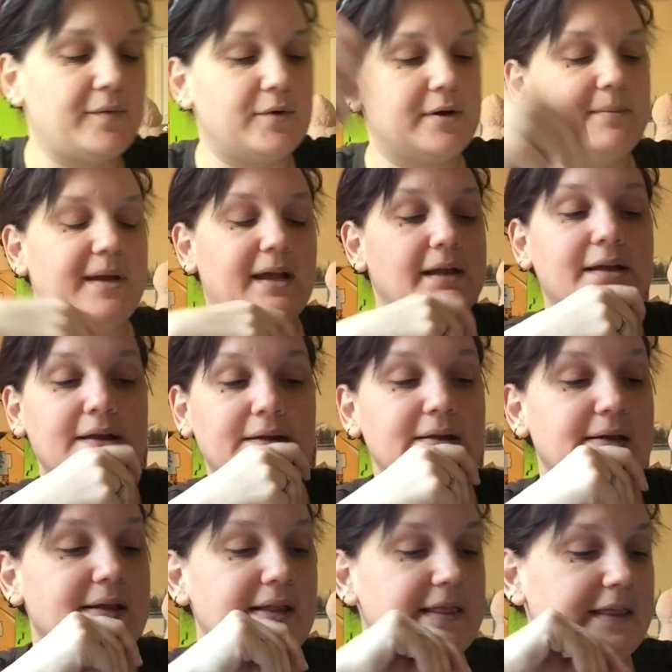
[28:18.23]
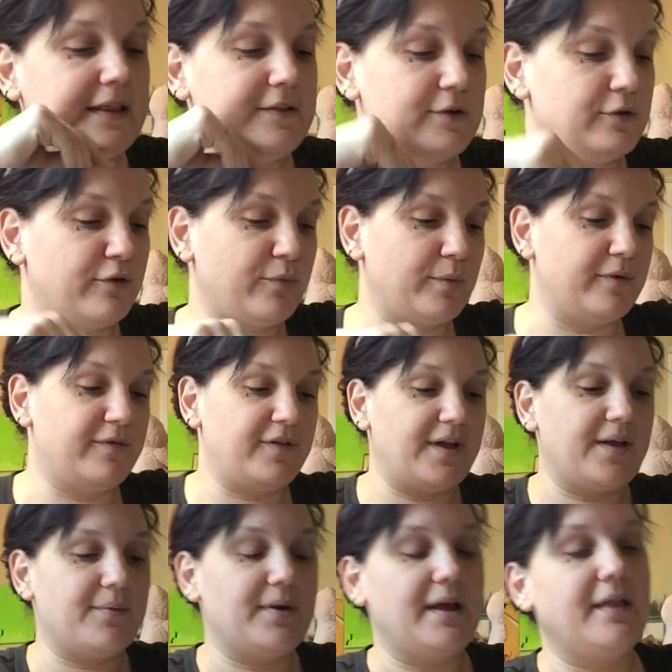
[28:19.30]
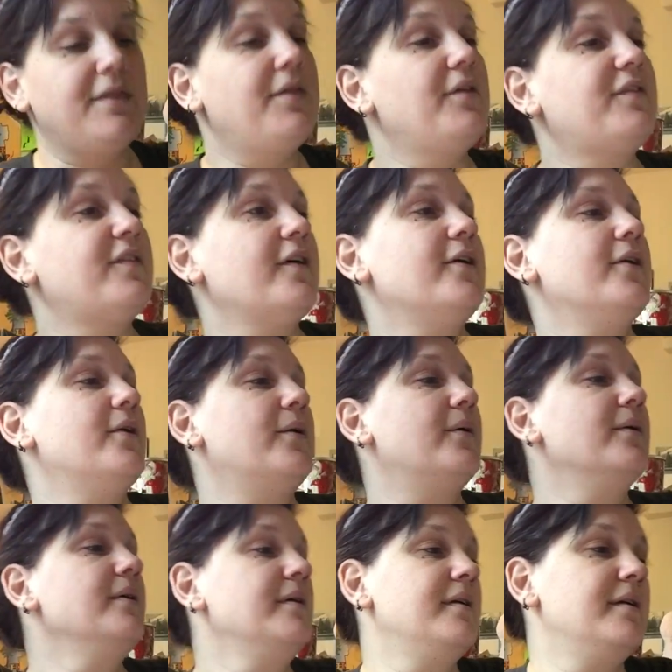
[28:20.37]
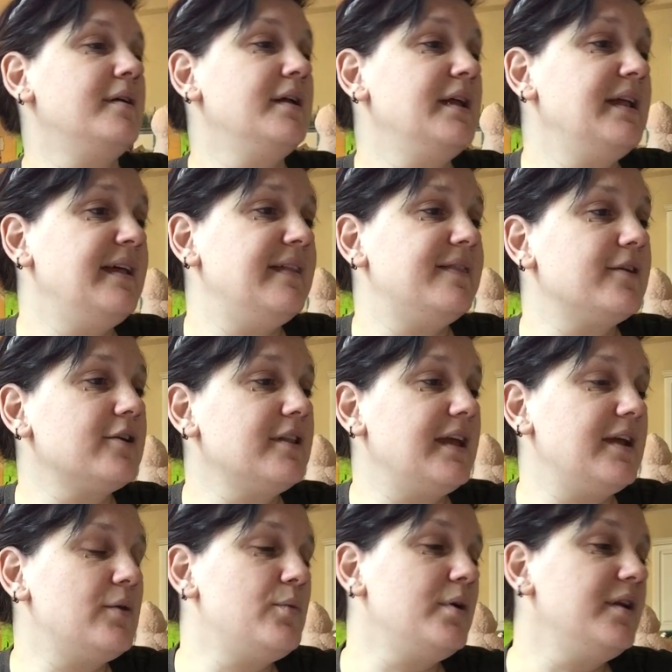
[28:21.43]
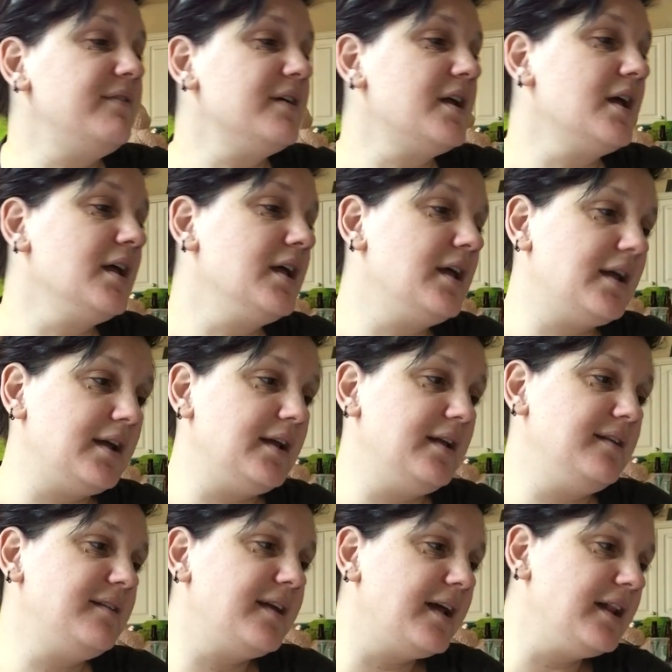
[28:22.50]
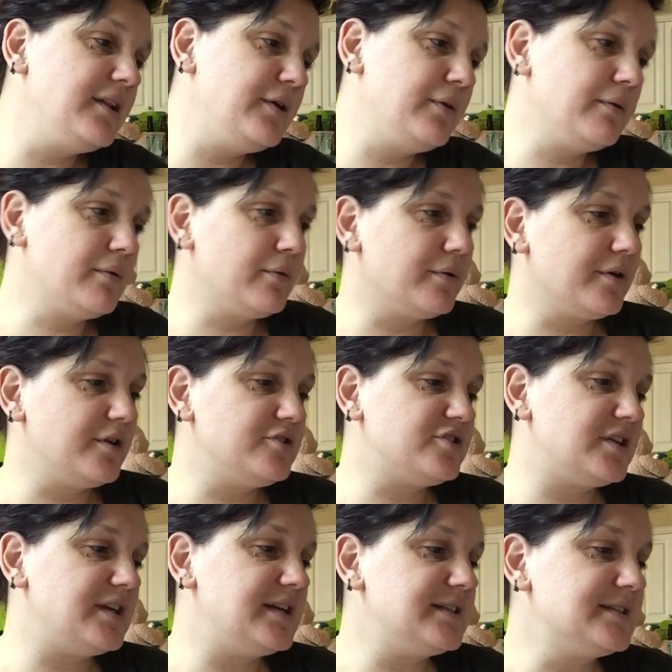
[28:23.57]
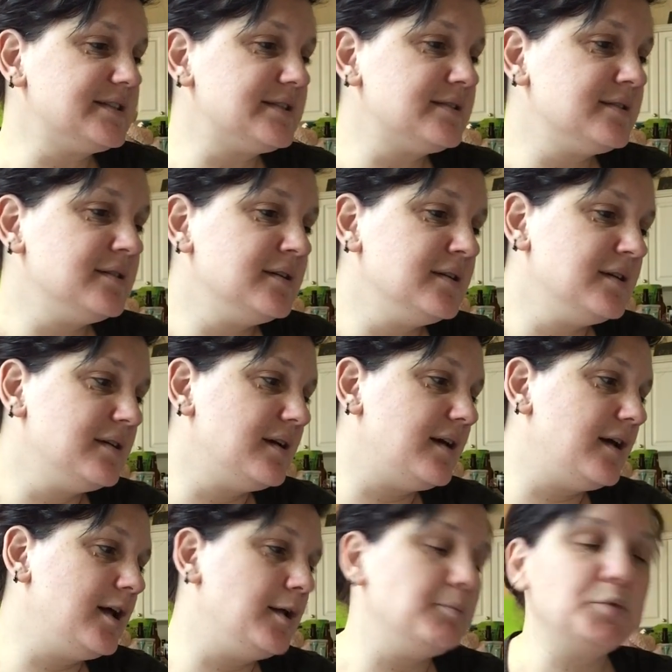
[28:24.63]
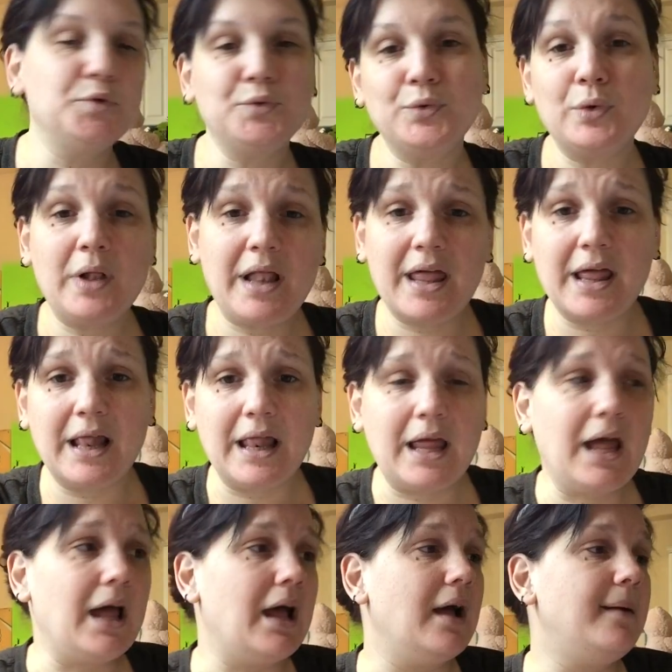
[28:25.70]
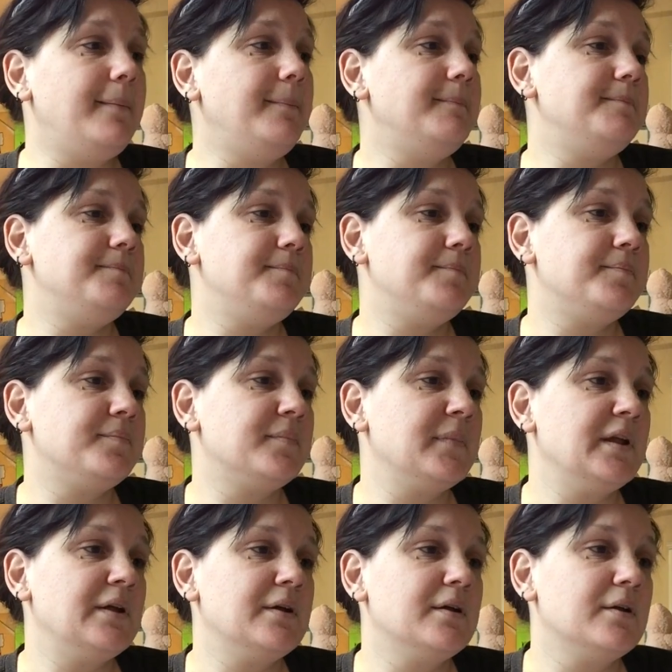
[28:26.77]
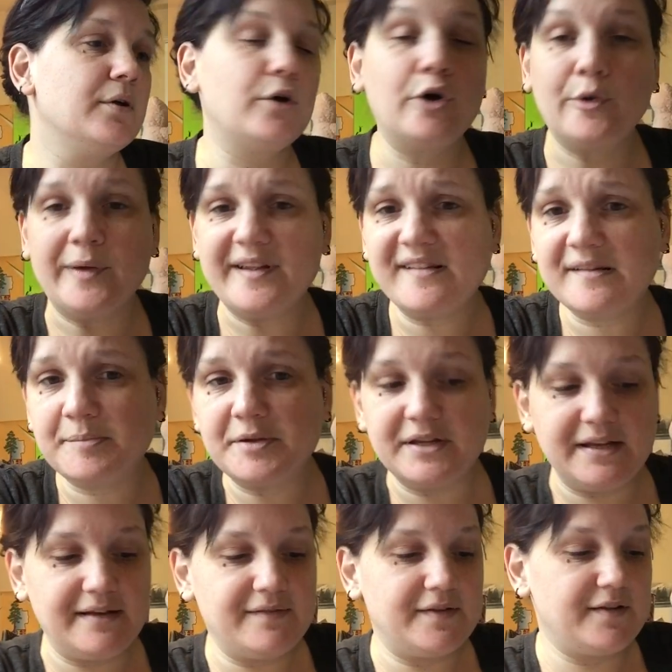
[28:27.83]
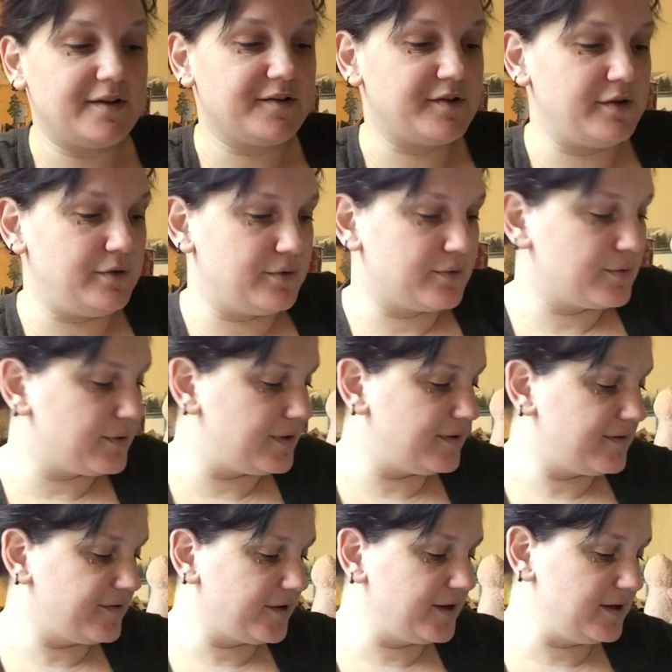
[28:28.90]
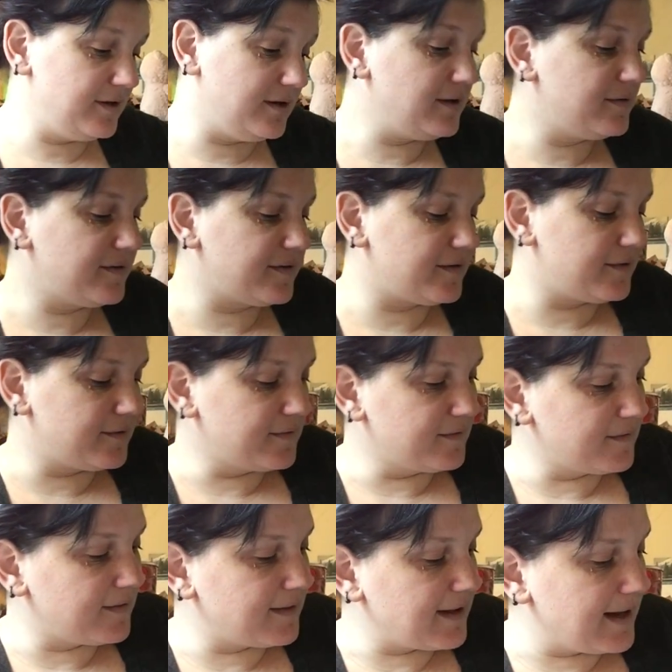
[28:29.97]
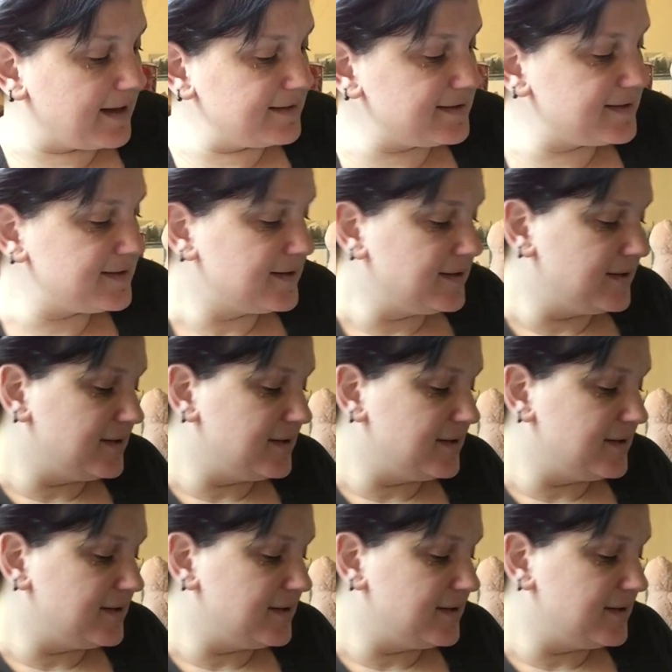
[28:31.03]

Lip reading: I want to make that those will fit with. So they're like one of a kind, hello gorgeous, ooh la la, always believe, and there's unicorns. So I can use those a lot.